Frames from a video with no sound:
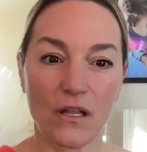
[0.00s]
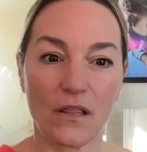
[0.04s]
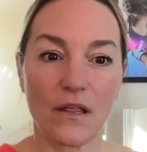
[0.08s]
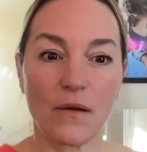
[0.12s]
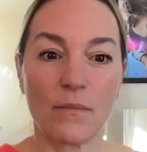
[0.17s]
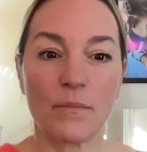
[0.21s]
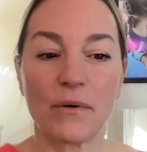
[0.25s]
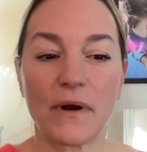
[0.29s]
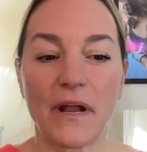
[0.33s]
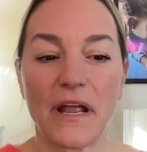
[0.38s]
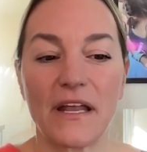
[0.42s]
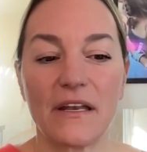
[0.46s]

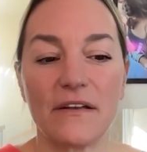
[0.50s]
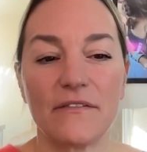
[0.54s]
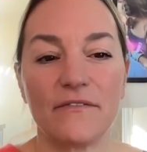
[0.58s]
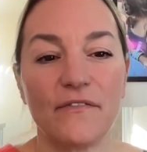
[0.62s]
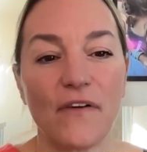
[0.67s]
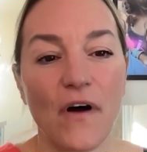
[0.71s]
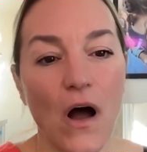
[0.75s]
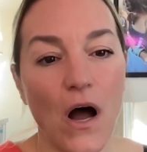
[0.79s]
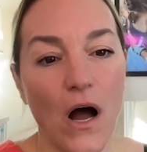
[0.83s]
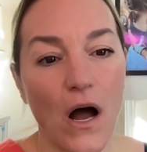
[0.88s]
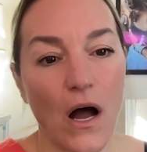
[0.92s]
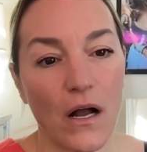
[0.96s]
The brain
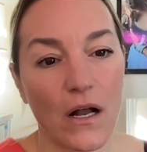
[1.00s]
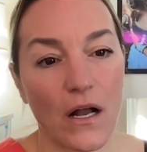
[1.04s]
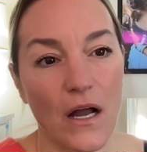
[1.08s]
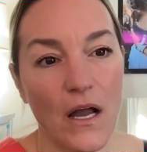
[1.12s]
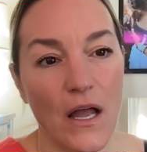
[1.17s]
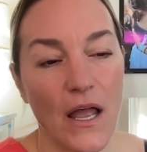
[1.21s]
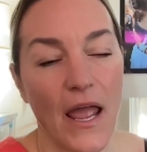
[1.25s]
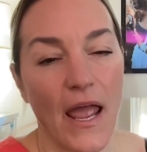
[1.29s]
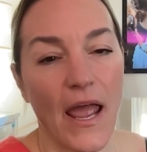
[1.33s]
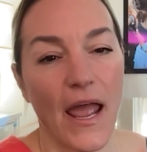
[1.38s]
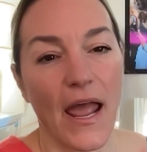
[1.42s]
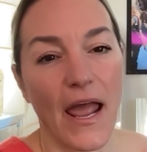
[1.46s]
fog.
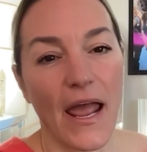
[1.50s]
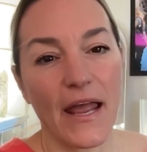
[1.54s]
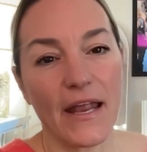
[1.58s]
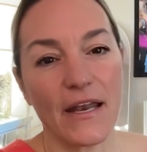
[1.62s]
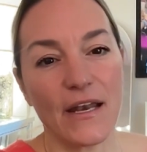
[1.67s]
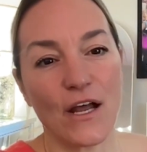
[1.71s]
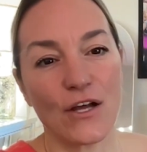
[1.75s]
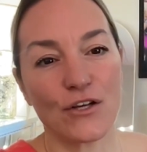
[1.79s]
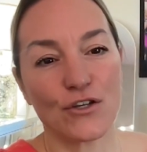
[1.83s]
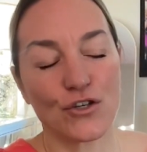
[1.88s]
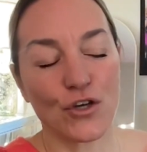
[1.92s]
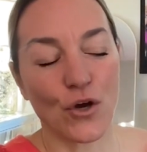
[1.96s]

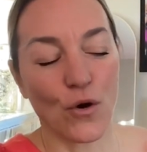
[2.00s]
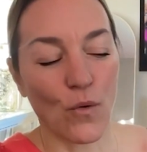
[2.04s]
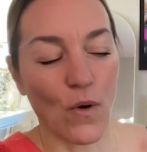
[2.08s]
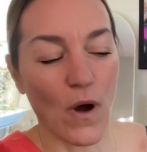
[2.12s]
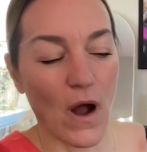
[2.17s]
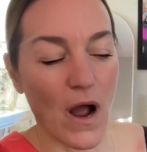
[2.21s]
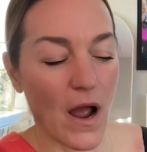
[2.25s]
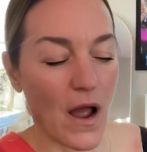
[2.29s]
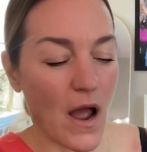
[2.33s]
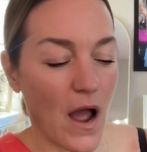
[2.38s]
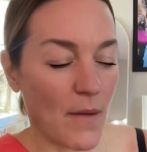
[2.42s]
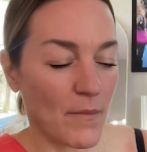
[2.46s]
And
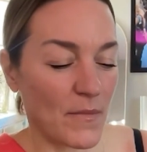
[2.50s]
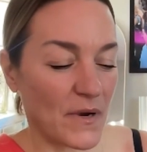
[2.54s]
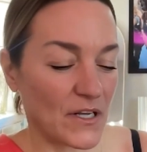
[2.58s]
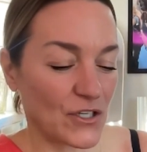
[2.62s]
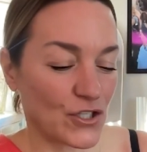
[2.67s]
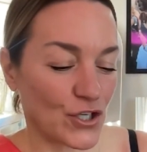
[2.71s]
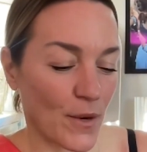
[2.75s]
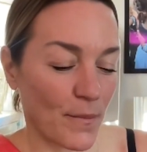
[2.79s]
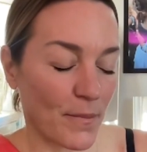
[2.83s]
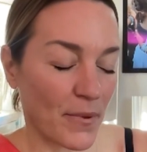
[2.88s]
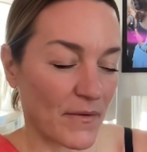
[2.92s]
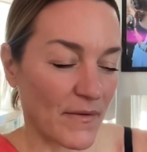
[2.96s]
so I'm going
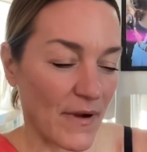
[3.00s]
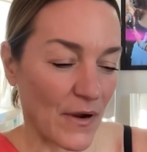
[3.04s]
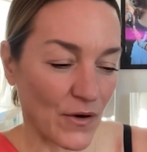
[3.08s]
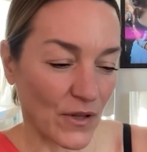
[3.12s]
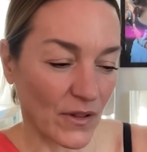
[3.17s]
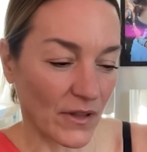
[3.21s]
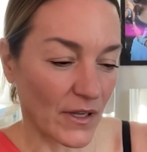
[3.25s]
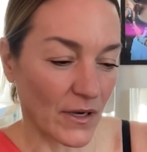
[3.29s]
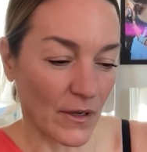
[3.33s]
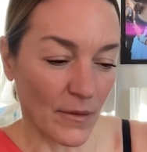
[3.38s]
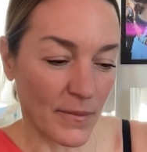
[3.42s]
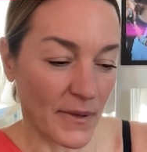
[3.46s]
to jump around
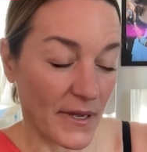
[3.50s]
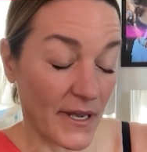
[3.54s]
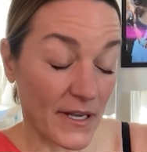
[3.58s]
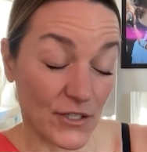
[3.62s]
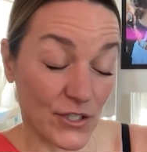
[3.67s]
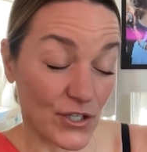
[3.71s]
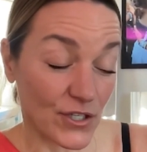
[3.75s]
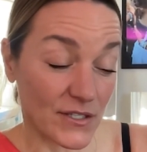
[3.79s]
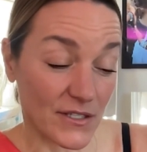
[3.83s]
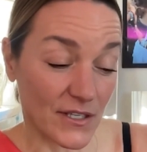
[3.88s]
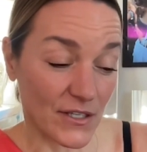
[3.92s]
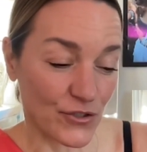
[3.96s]
a little
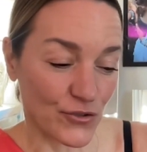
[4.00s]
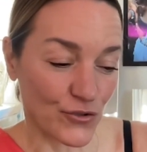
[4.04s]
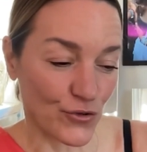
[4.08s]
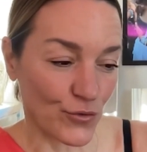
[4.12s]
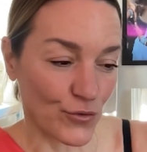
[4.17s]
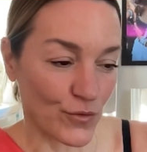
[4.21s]
bit just in true